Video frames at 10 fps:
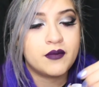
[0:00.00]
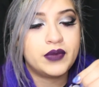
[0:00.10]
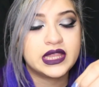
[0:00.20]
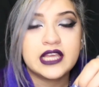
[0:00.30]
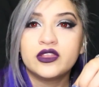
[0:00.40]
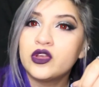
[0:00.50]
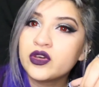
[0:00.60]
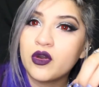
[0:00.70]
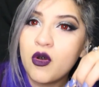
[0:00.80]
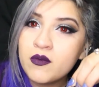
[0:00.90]
But they
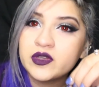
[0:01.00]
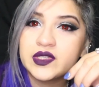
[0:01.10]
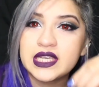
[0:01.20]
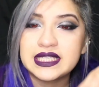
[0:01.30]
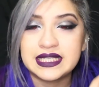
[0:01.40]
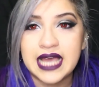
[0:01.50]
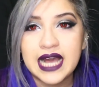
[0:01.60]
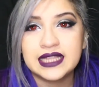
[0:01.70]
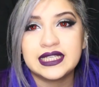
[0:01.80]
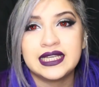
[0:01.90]
look almost
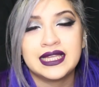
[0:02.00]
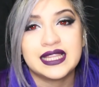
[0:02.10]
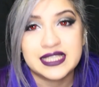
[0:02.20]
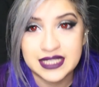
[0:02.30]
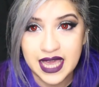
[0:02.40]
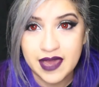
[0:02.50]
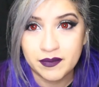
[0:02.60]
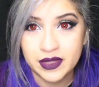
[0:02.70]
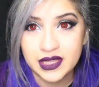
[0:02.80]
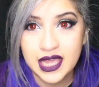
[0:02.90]
exactly the
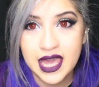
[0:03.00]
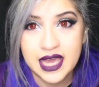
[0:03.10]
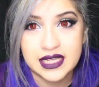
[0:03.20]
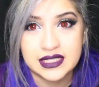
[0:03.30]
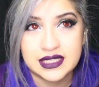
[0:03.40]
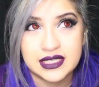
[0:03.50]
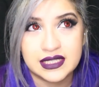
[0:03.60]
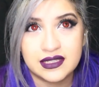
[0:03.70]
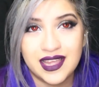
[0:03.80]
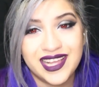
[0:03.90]
same. And
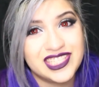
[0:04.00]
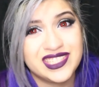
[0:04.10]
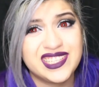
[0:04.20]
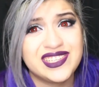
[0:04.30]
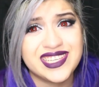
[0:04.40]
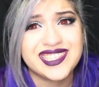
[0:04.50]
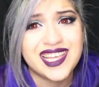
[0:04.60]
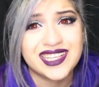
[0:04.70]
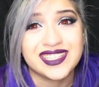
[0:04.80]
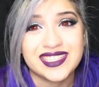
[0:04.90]
actually, they look
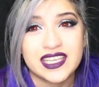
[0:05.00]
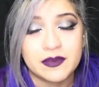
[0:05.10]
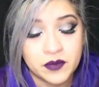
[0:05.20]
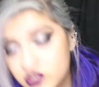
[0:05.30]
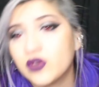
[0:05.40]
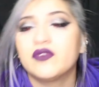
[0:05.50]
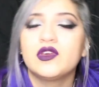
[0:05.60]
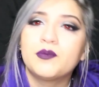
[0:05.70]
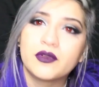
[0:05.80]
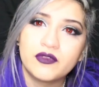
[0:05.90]
exactly the same. So if
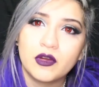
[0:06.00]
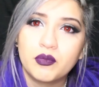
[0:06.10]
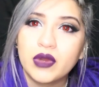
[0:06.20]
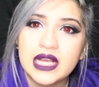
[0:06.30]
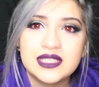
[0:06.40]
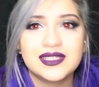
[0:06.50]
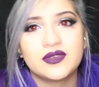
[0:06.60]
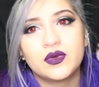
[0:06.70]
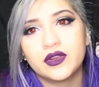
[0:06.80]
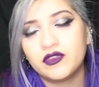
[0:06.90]
you prefer pressed
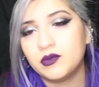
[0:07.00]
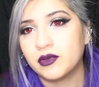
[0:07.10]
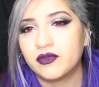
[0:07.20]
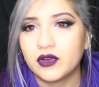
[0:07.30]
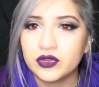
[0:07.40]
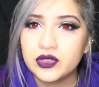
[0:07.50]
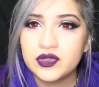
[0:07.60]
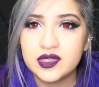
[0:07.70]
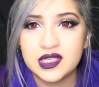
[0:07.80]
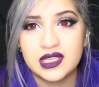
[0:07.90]
or if you prefer
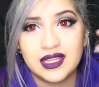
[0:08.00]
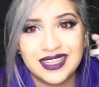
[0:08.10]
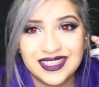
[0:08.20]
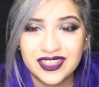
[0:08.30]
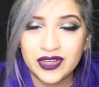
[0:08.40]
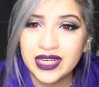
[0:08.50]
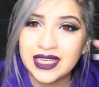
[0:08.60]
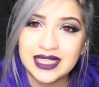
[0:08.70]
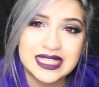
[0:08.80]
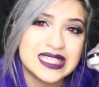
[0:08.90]
loose, you're going
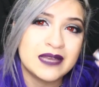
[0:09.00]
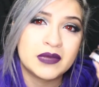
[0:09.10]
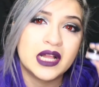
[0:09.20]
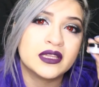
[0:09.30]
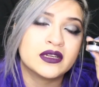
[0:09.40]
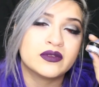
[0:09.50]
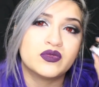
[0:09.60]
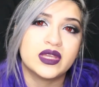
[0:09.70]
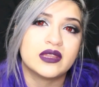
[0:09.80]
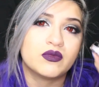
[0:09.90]
to get the same color
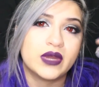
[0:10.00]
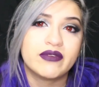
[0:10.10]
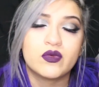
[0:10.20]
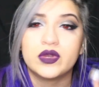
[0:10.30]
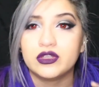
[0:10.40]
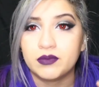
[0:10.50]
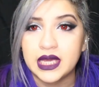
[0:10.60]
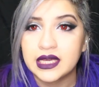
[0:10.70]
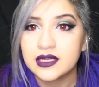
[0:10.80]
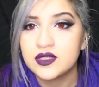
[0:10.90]
with whatever one you
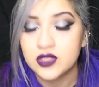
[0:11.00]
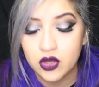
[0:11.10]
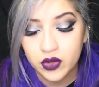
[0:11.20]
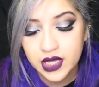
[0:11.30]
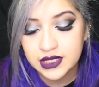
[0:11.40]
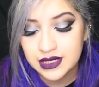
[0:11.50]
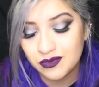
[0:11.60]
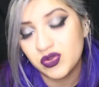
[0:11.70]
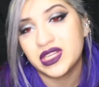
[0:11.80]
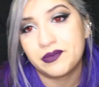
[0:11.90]
pick, so it
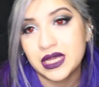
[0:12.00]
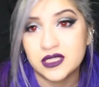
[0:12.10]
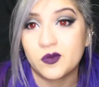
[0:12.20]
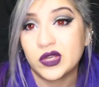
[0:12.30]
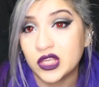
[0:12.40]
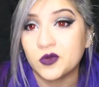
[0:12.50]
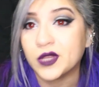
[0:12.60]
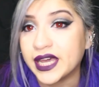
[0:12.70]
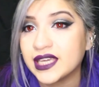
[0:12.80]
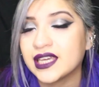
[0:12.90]
really depends on what you
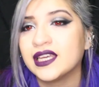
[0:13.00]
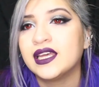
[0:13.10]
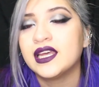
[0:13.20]
like.